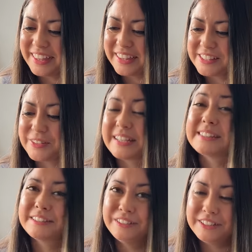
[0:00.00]
So I
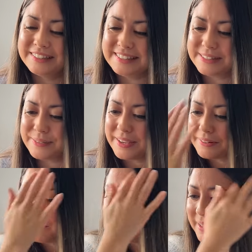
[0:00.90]
excluded this
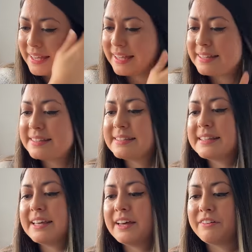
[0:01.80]
one because
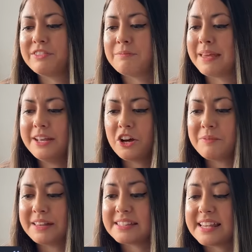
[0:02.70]
of the many
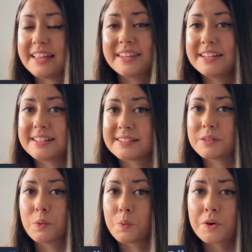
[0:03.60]
comments saying that it
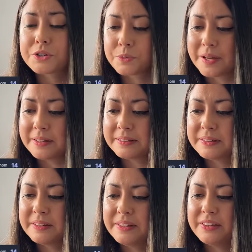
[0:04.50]
doesn't wash well.
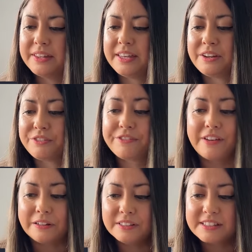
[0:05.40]
It
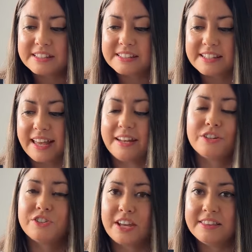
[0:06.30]
felts and it
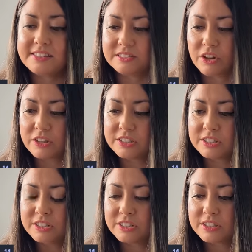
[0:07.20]
sheds a lot,
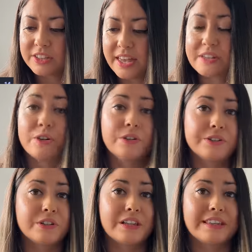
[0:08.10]
and also
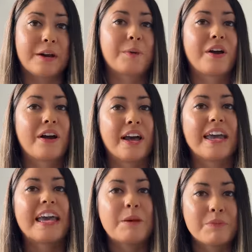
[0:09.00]
that there were a
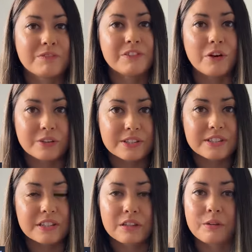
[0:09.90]
heap of knots
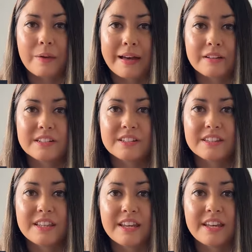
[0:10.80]
throughout
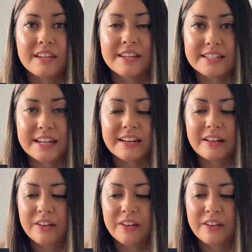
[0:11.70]
the knitting.